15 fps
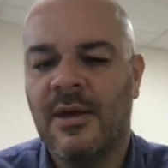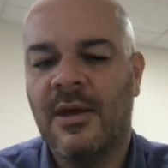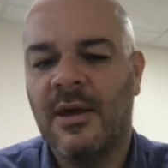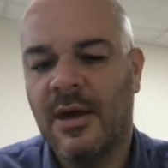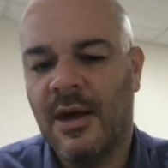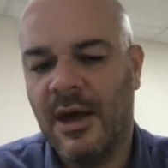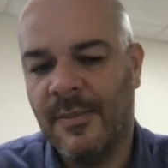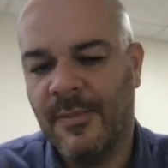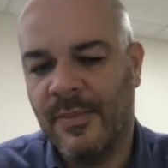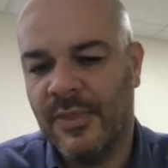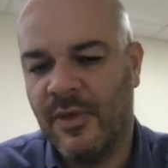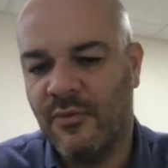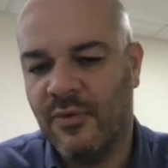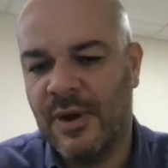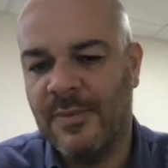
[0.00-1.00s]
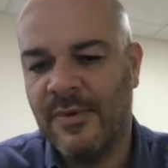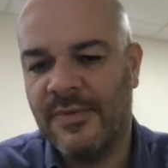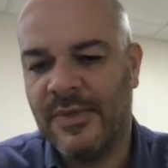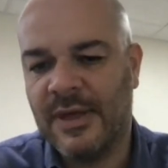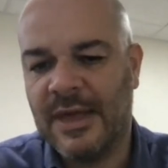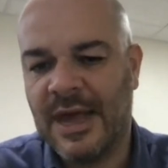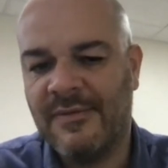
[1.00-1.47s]
the rim of
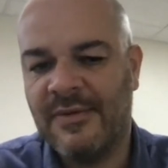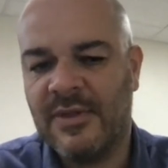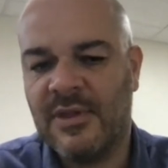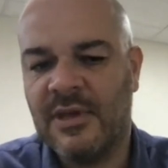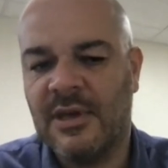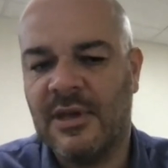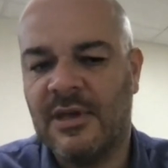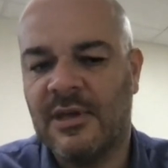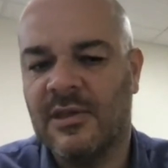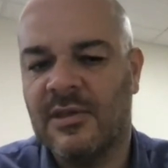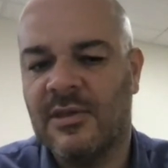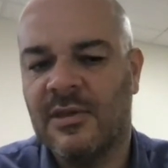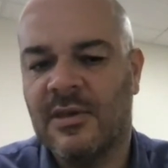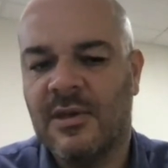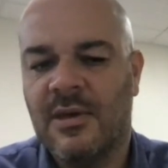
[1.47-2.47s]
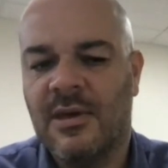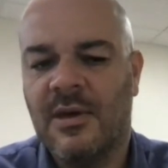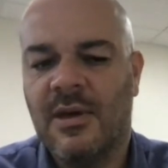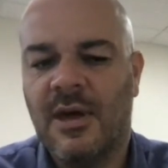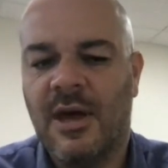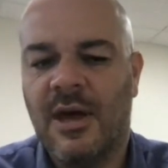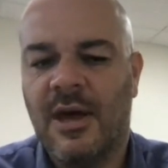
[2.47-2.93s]
the cavity is,
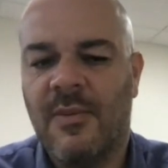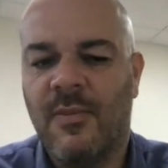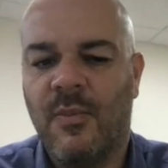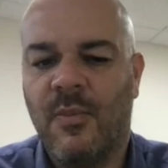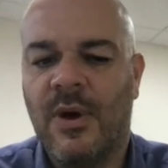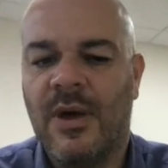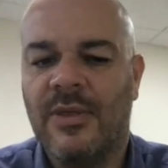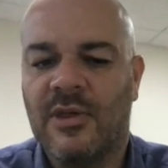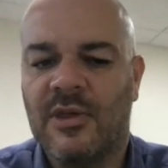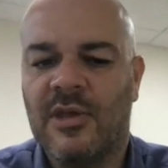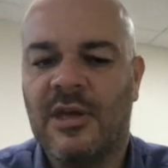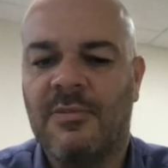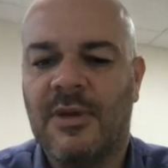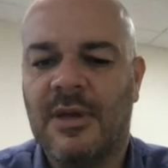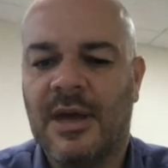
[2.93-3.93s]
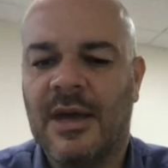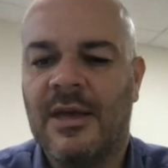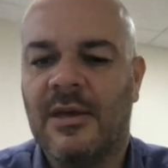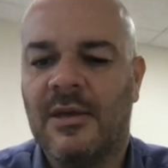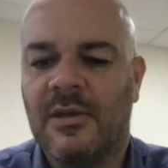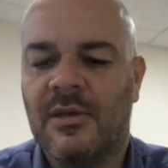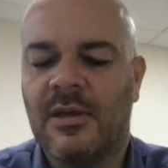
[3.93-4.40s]
where the
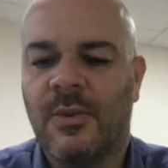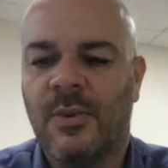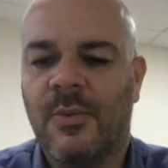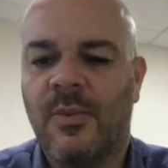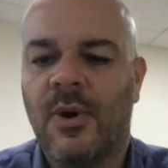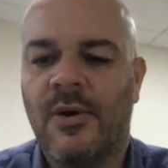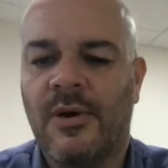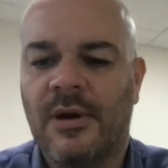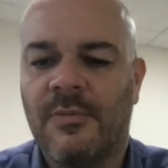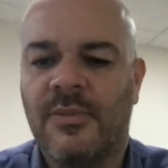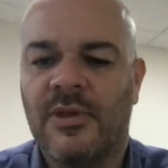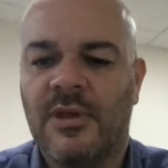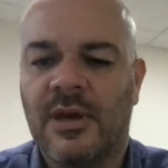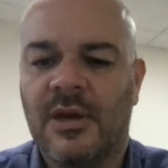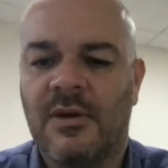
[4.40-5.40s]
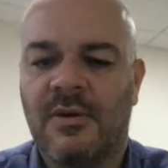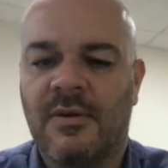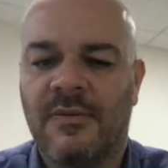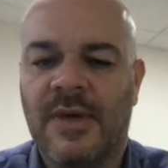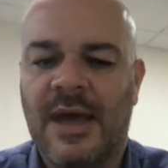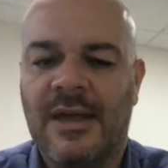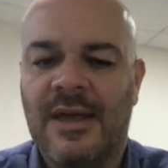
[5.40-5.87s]
CPA is. So we worry in particular
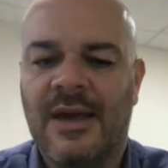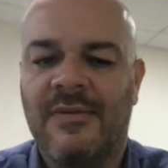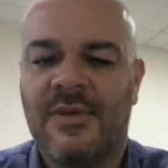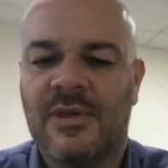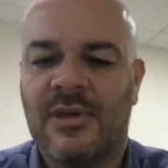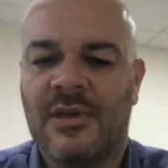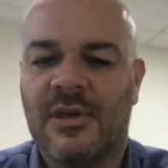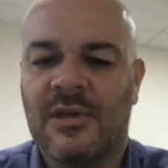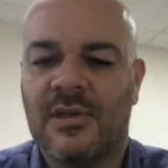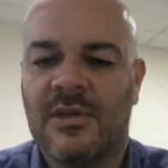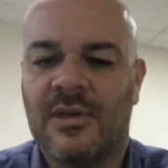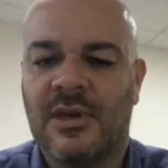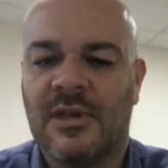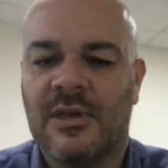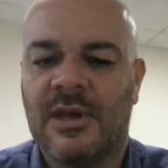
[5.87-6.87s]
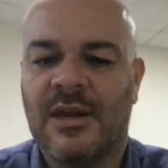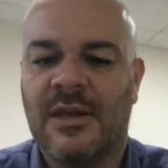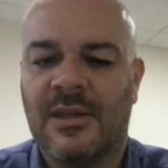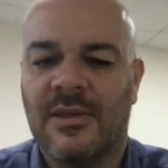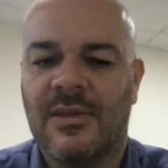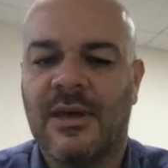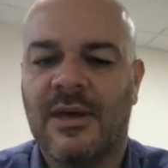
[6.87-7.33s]
if that cavity is
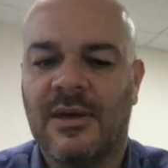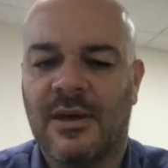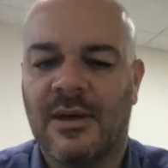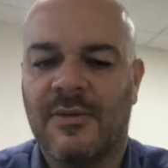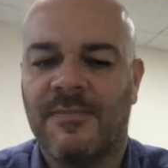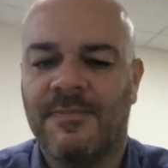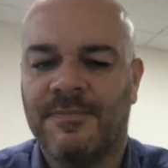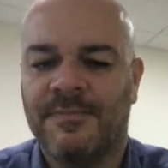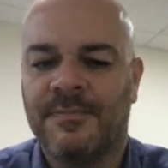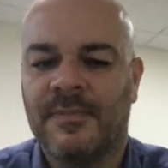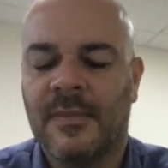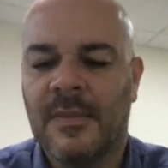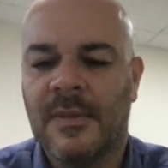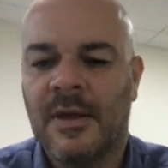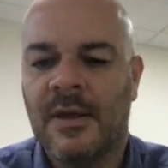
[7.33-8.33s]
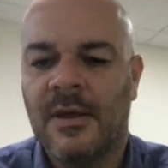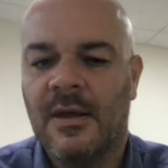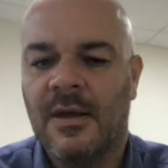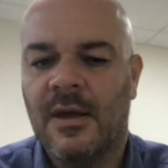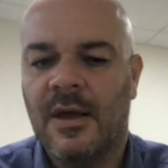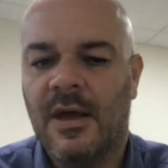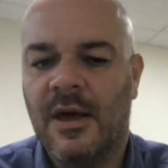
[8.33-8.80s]
getting thicker.
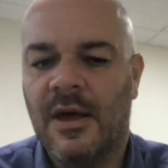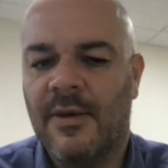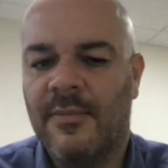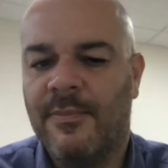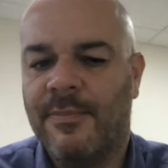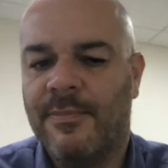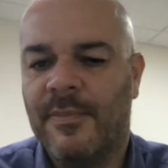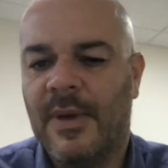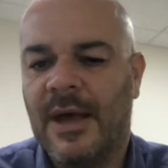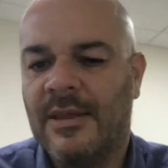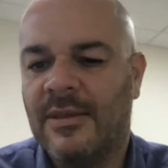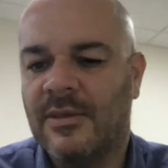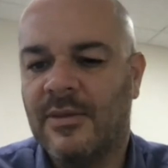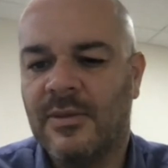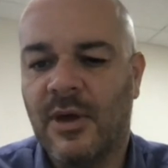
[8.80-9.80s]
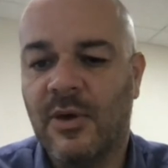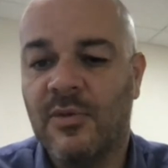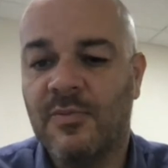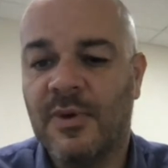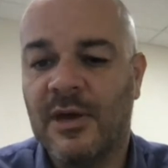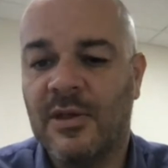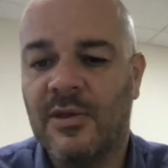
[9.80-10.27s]
And those
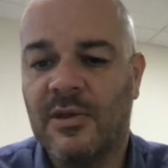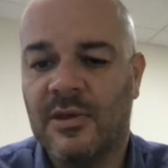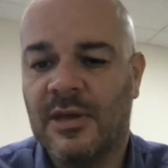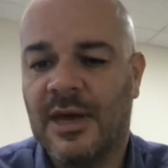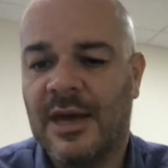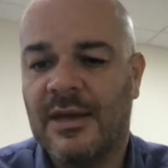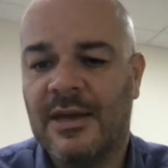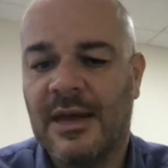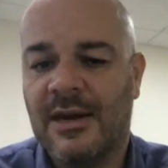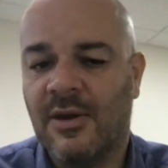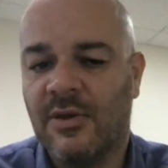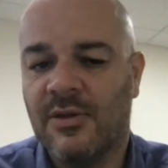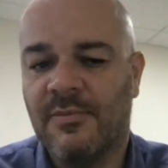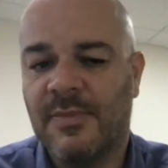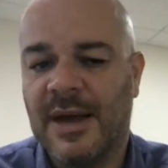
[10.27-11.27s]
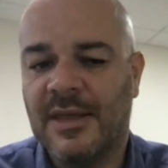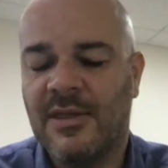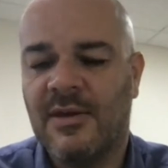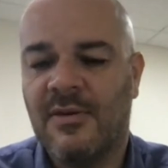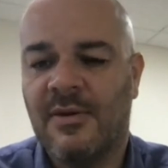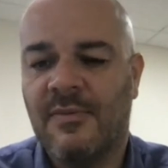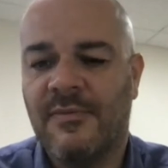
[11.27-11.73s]
patients can get lots of
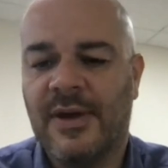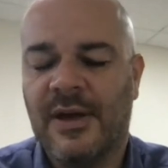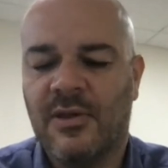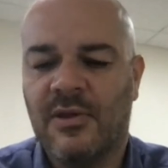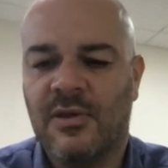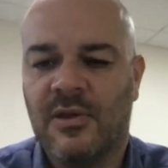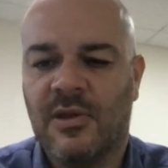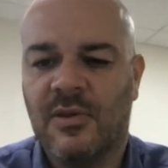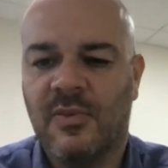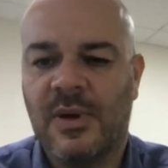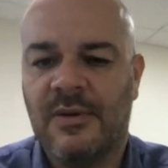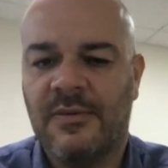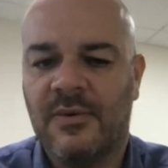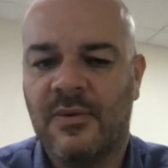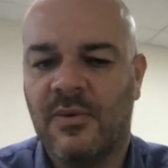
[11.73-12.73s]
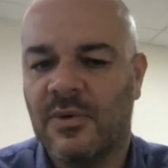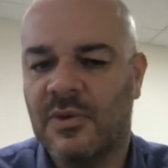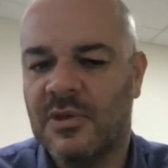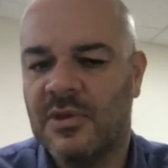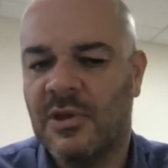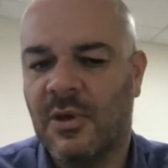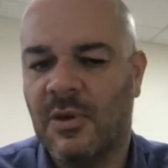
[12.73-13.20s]
bacterial infections as well, of course.
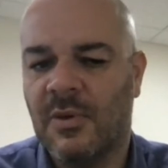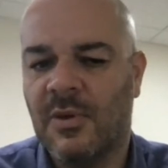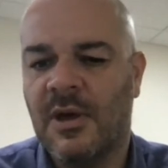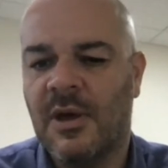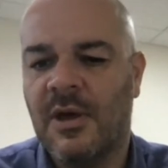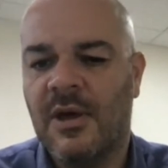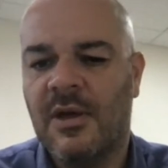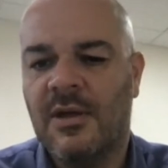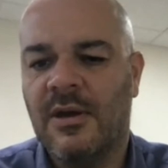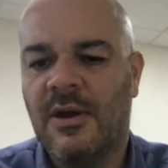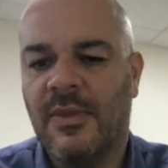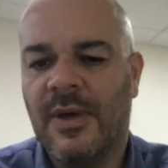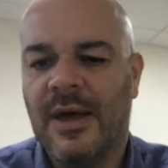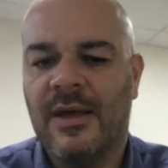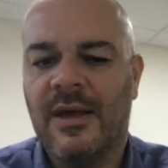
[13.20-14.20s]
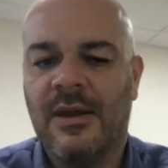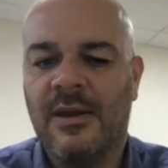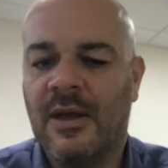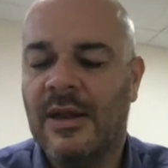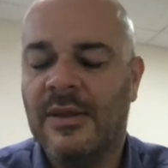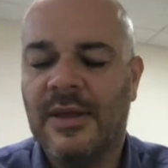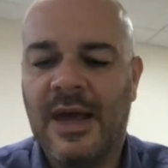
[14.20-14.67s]
So, that,
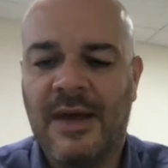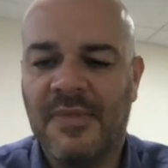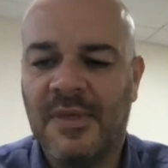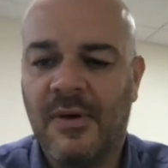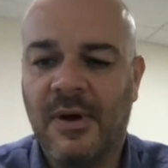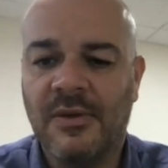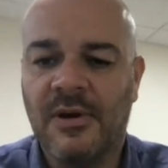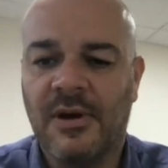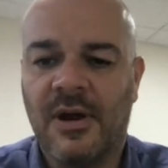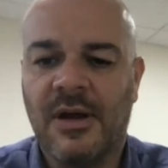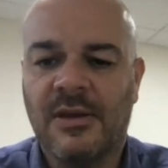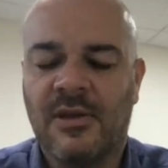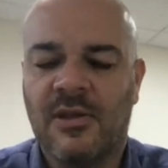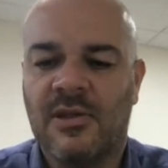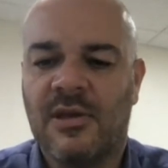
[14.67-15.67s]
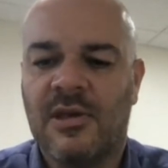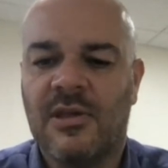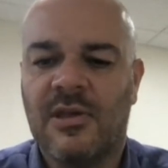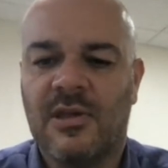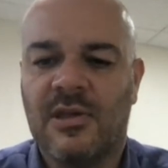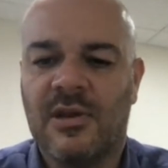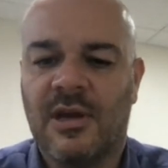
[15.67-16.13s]
and they have their underlying
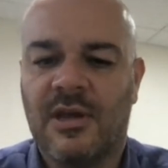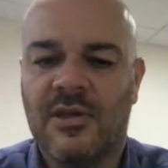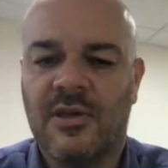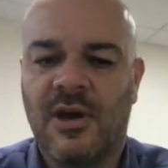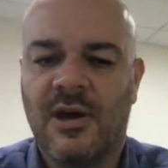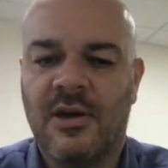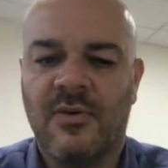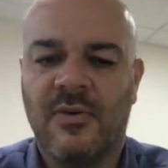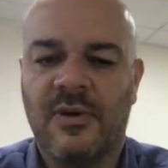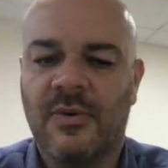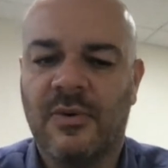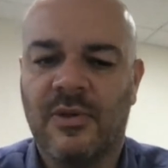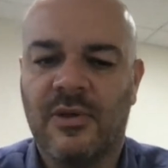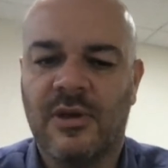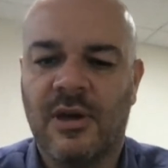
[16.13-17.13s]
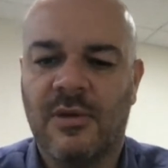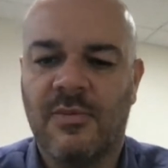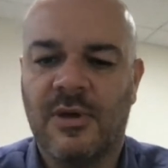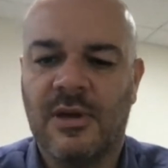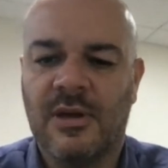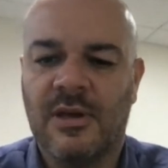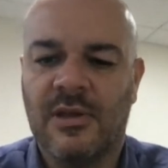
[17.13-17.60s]
diseases like sarcoid or
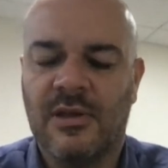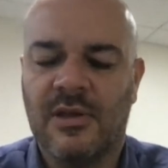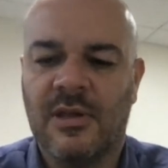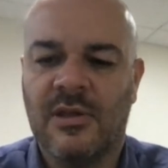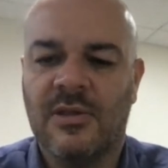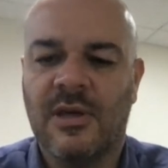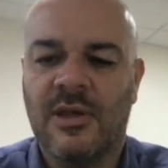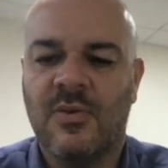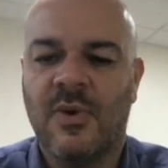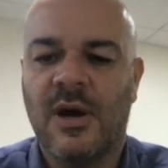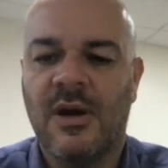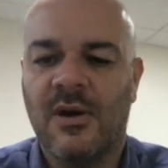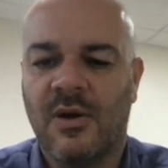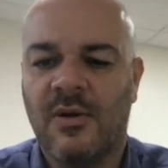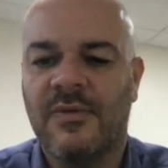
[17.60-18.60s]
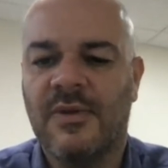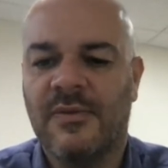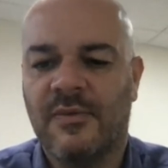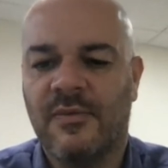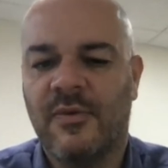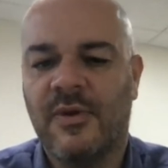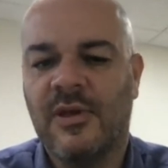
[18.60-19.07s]
COPD. So there's quite a lot of
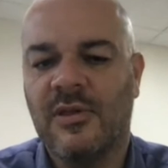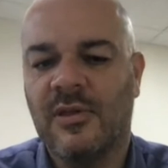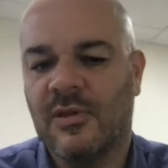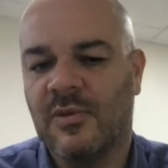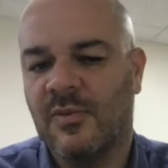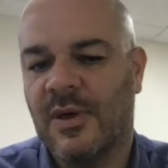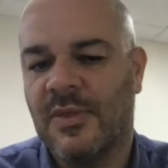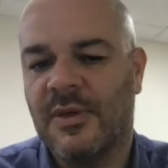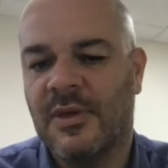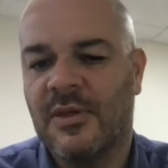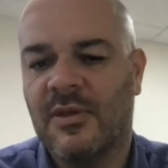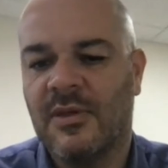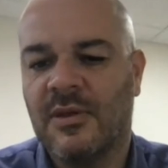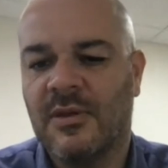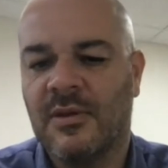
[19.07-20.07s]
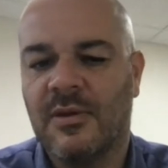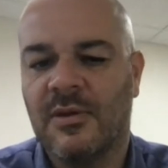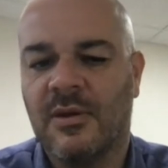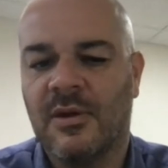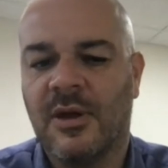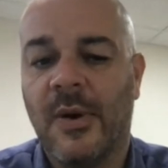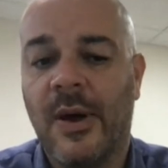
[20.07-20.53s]
different reasons why things can
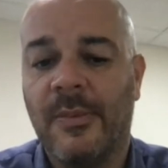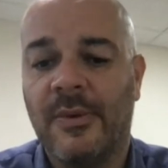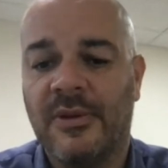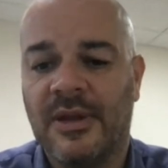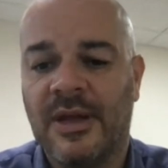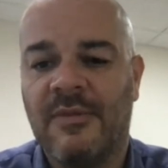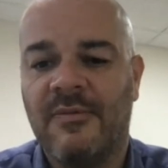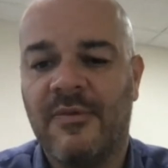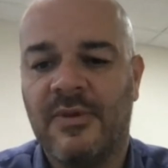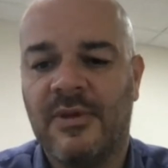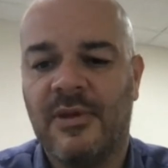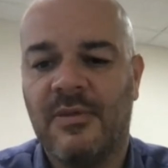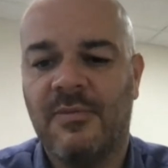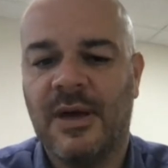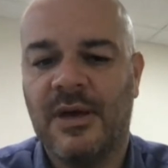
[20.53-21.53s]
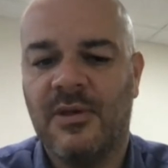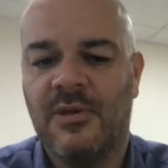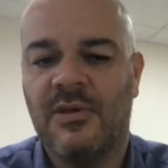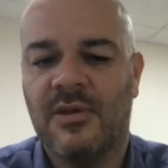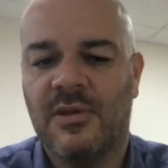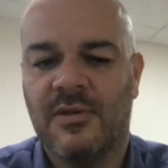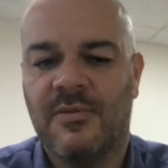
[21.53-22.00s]
go up and down for these patients.